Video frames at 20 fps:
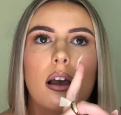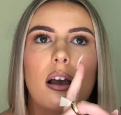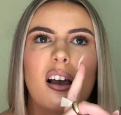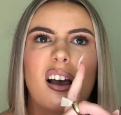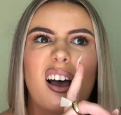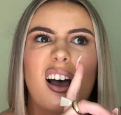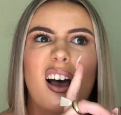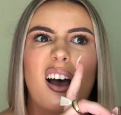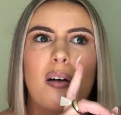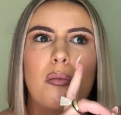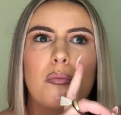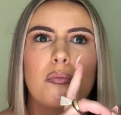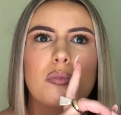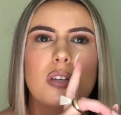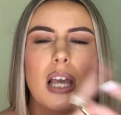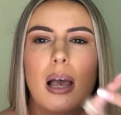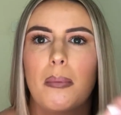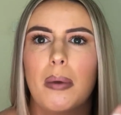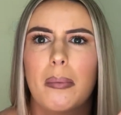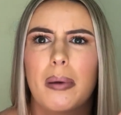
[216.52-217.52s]

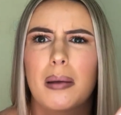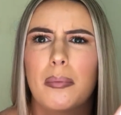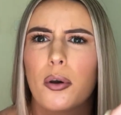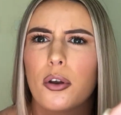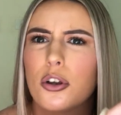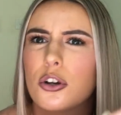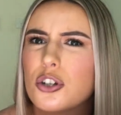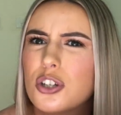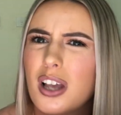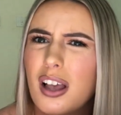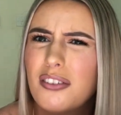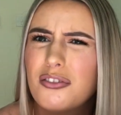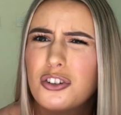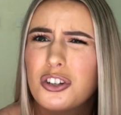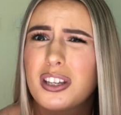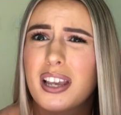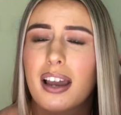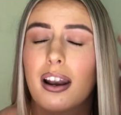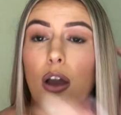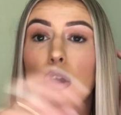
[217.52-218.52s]
Tell me a bit about yourself.
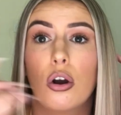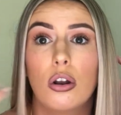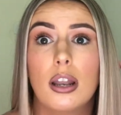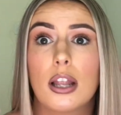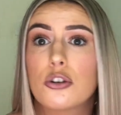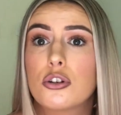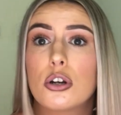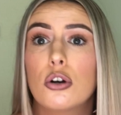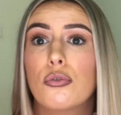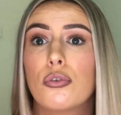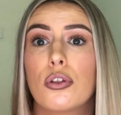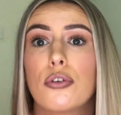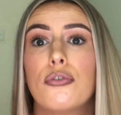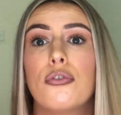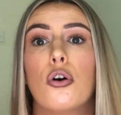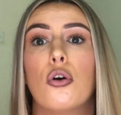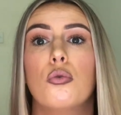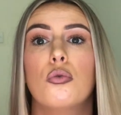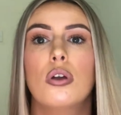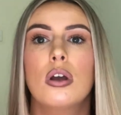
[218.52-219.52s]
Just kind of literally over the
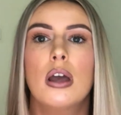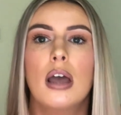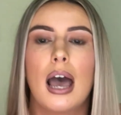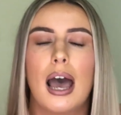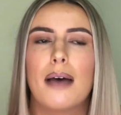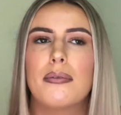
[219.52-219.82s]
phone,